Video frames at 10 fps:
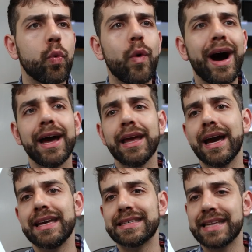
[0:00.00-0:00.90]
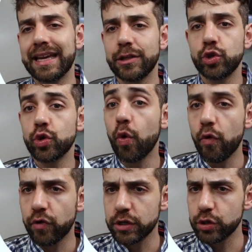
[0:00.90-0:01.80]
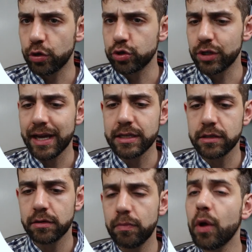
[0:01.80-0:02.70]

Why I decided to go for Synology NAS?